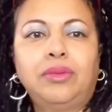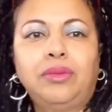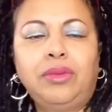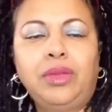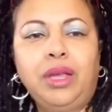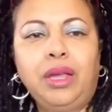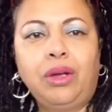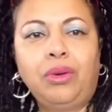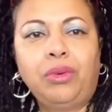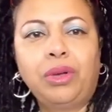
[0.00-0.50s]

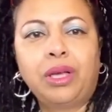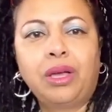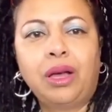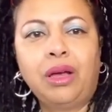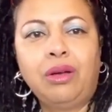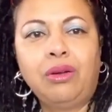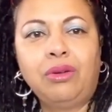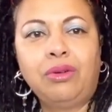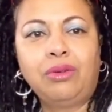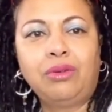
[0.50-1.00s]
There we
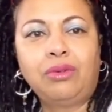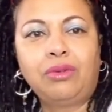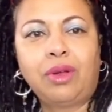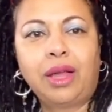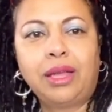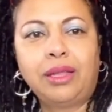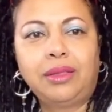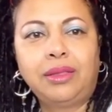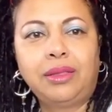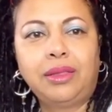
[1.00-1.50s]
go,
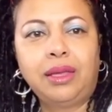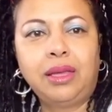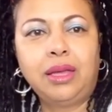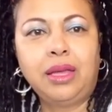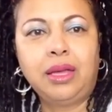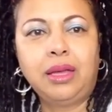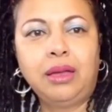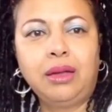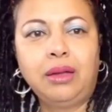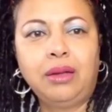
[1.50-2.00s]
right
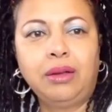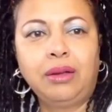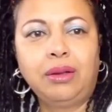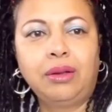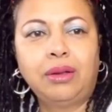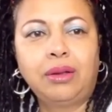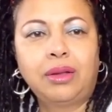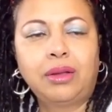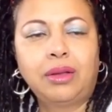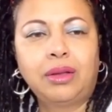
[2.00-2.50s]
there.
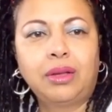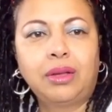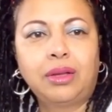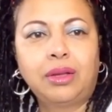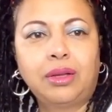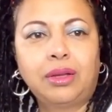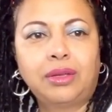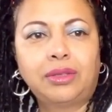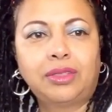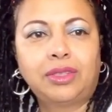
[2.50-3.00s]

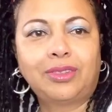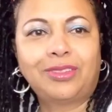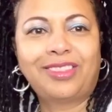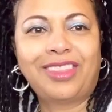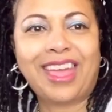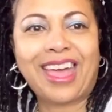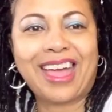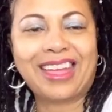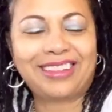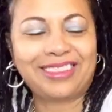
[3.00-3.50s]
So
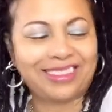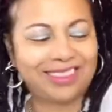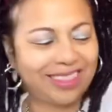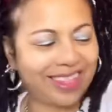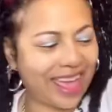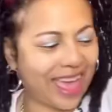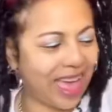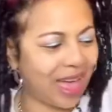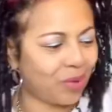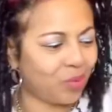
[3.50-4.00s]
that's
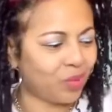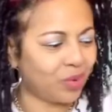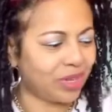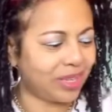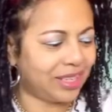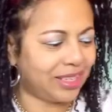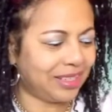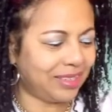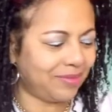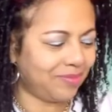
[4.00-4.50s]
that
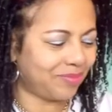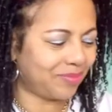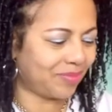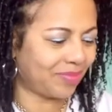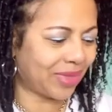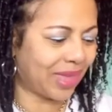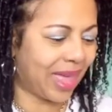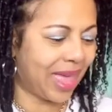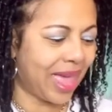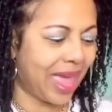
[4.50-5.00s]
one.
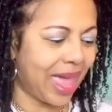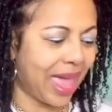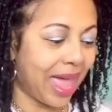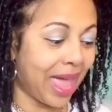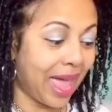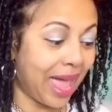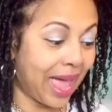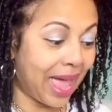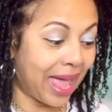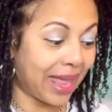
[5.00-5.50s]

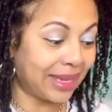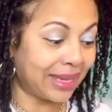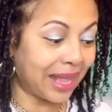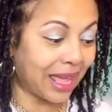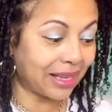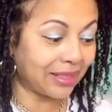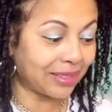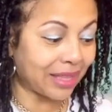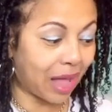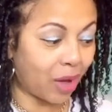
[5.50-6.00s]
And
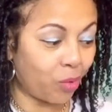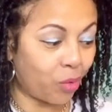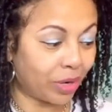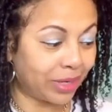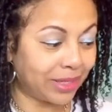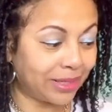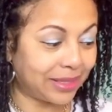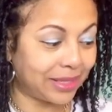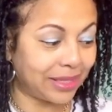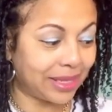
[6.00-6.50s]
next I
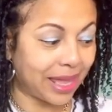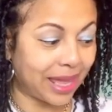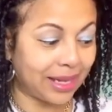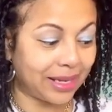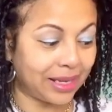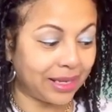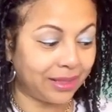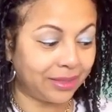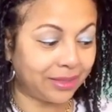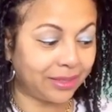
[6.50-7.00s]
wanted to
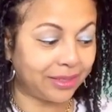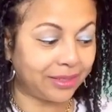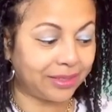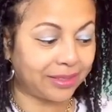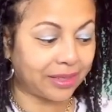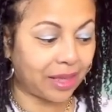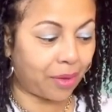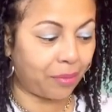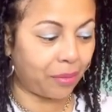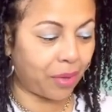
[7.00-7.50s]
get into
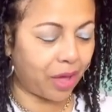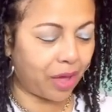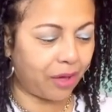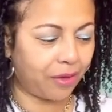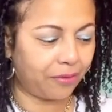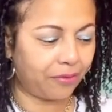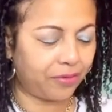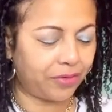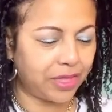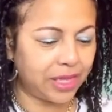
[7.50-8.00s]
some
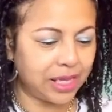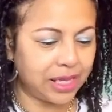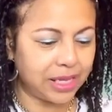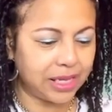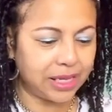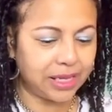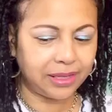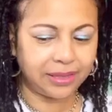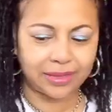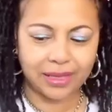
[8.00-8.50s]
of
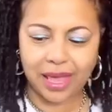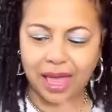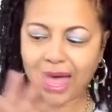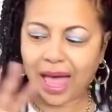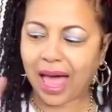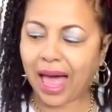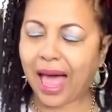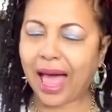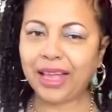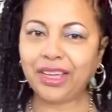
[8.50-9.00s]
these
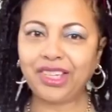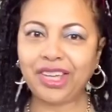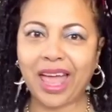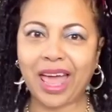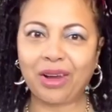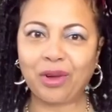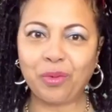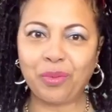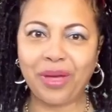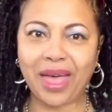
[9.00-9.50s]

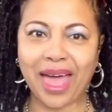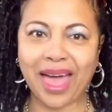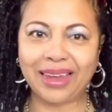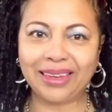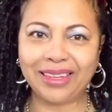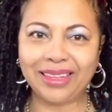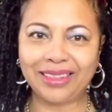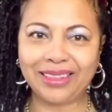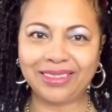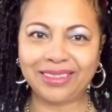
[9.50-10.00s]
eyeshadow
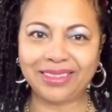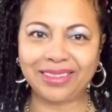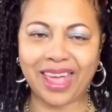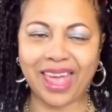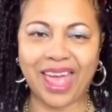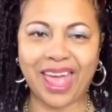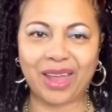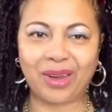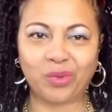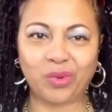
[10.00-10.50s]
palettes,
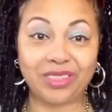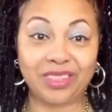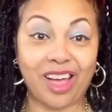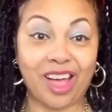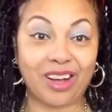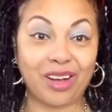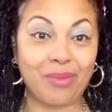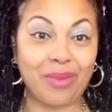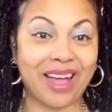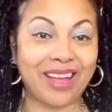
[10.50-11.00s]
and we'll
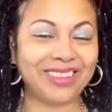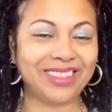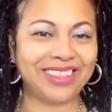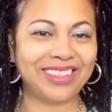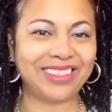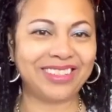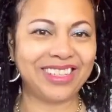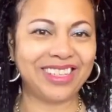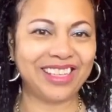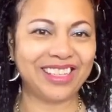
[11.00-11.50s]
talk about
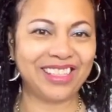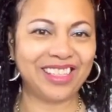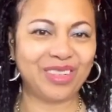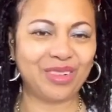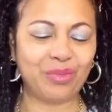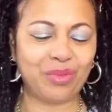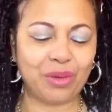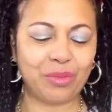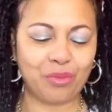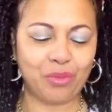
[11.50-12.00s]
Disney a
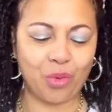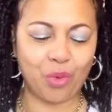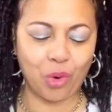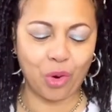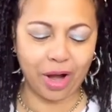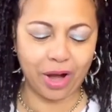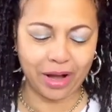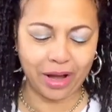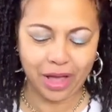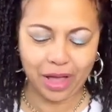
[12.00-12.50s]
little bit
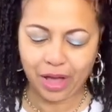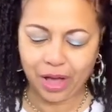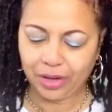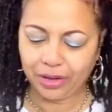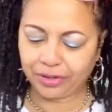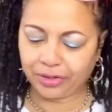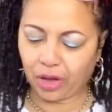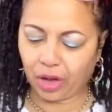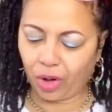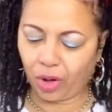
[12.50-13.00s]
more.
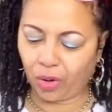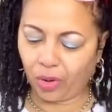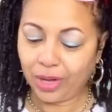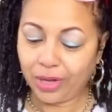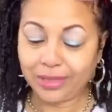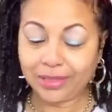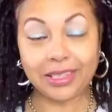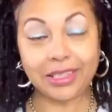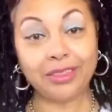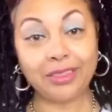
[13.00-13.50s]
So
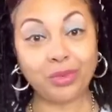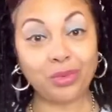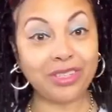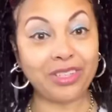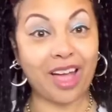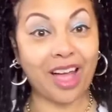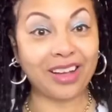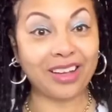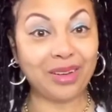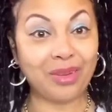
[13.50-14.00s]
since we're
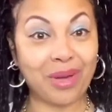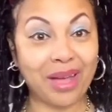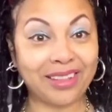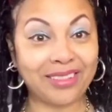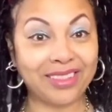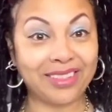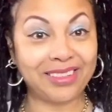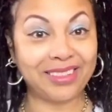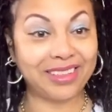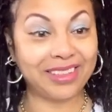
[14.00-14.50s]
talking
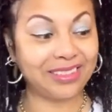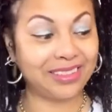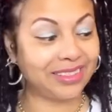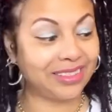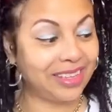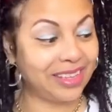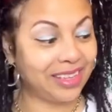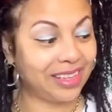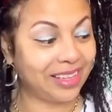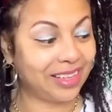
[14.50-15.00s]
about the
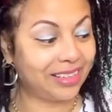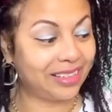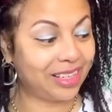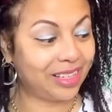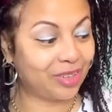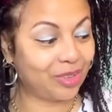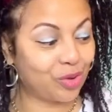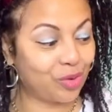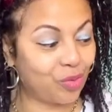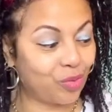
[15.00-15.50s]
Disney
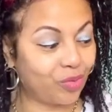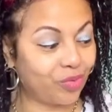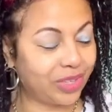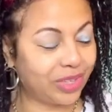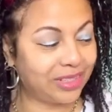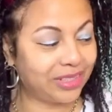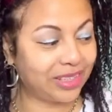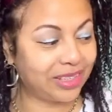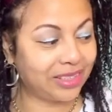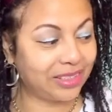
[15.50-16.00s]

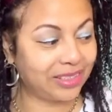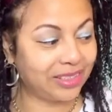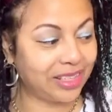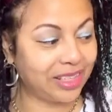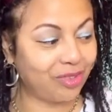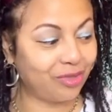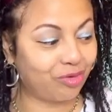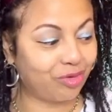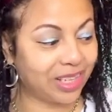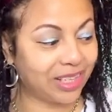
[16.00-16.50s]

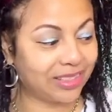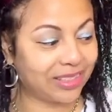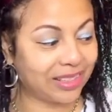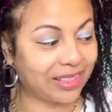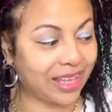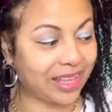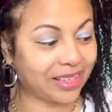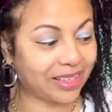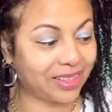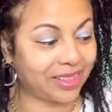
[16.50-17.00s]

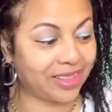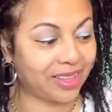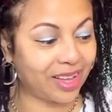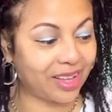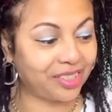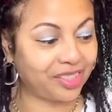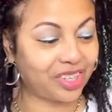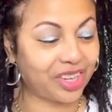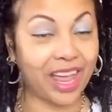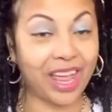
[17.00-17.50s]
wristlet,
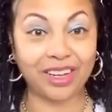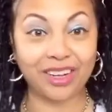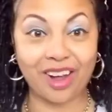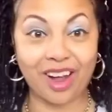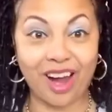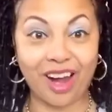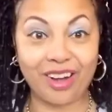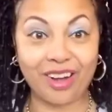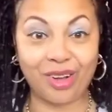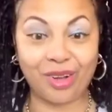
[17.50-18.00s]
clutch, and
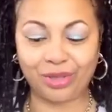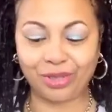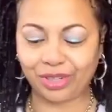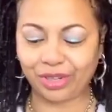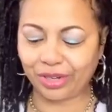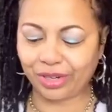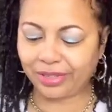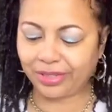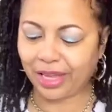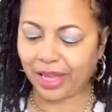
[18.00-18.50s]
card
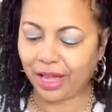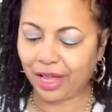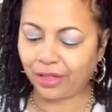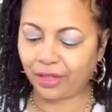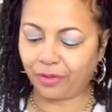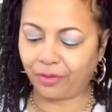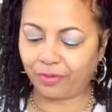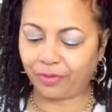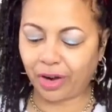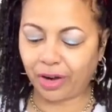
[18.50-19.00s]
holders,
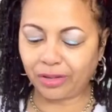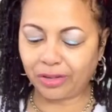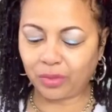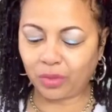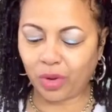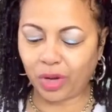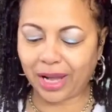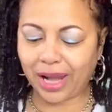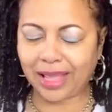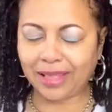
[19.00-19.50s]
the first
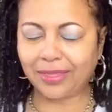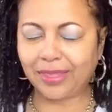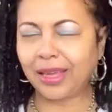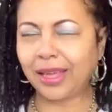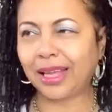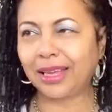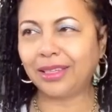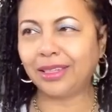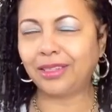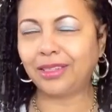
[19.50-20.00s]
one, I think
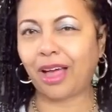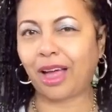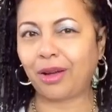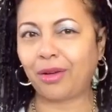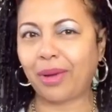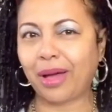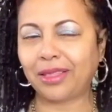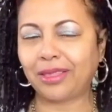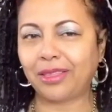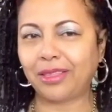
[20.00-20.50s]
I did talk
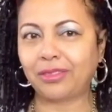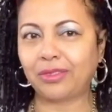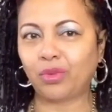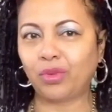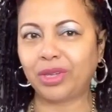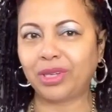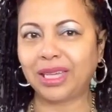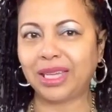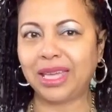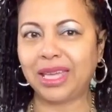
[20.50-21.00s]
about this
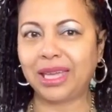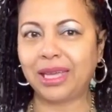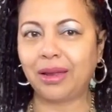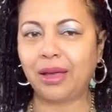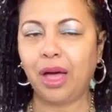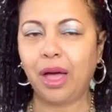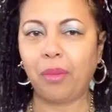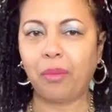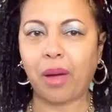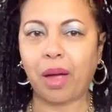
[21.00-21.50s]
one in
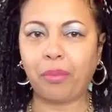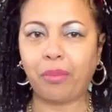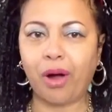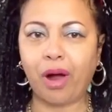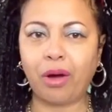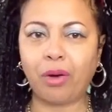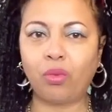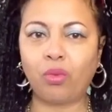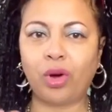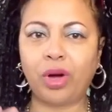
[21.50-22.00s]
my
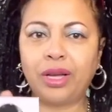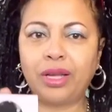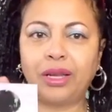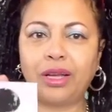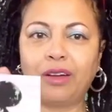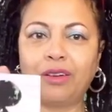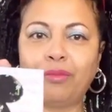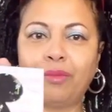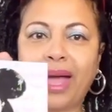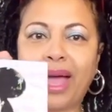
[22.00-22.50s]
part one
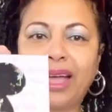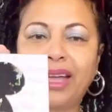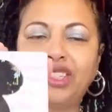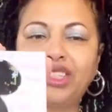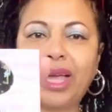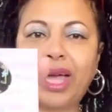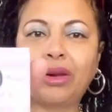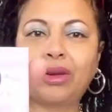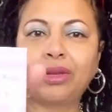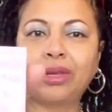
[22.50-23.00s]
of my
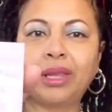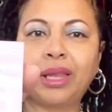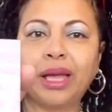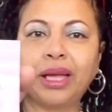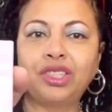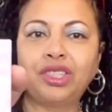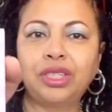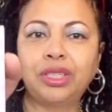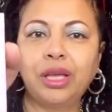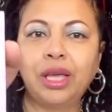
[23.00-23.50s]
eyeshadow
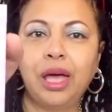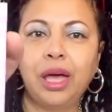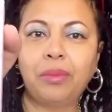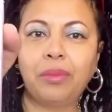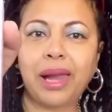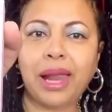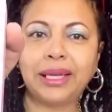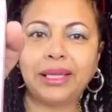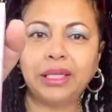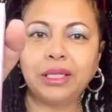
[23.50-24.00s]
collection,
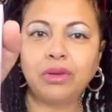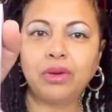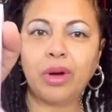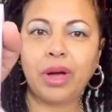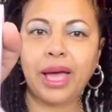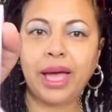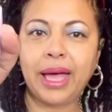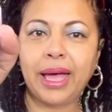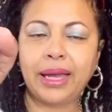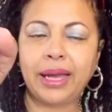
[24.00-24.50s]
but I did go
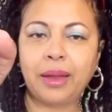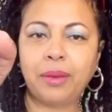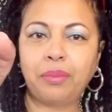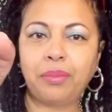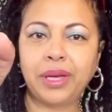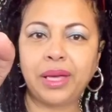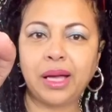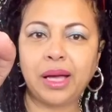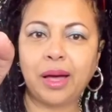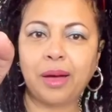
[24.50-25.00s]
ahead and
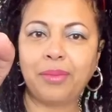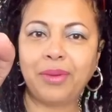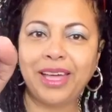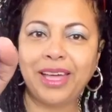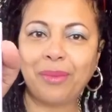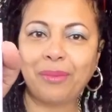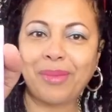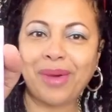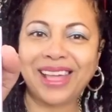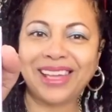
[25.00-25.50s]
pick up
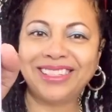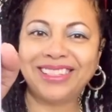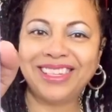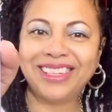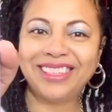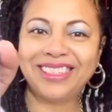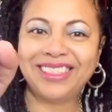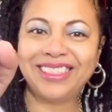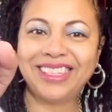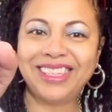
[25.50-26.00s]
my
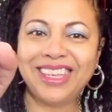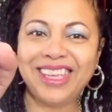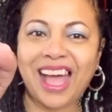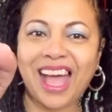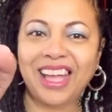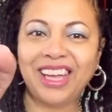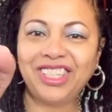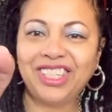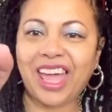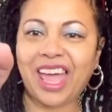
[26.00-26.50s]
Disney
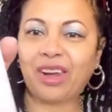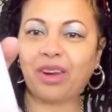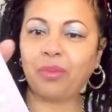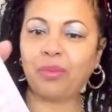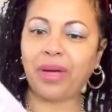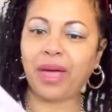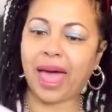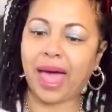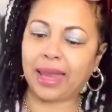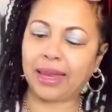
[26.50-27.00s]

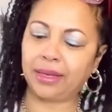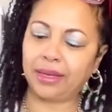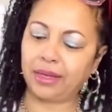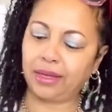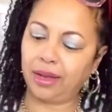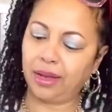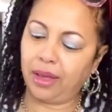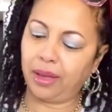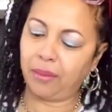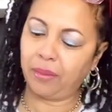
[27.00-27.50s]
eyeshadow
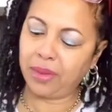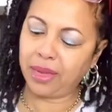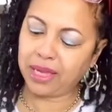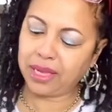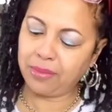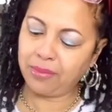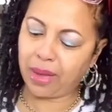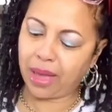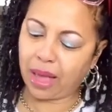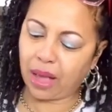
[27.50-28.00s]
palette,
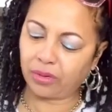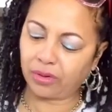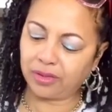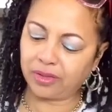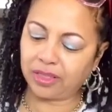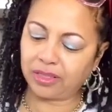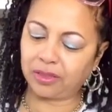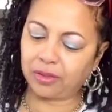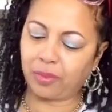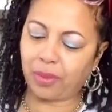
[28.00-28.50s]
Mickey Mouse.
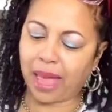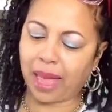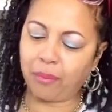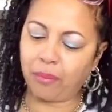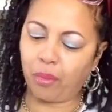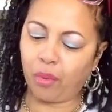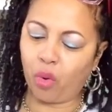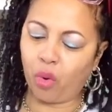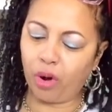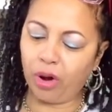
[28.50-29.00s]
It's by
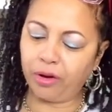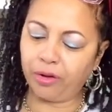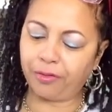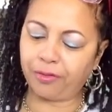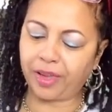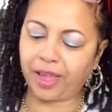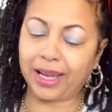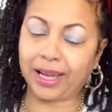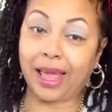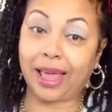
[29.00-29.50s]
Morphe,
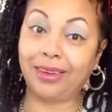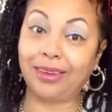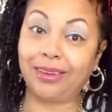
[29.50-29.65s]
and I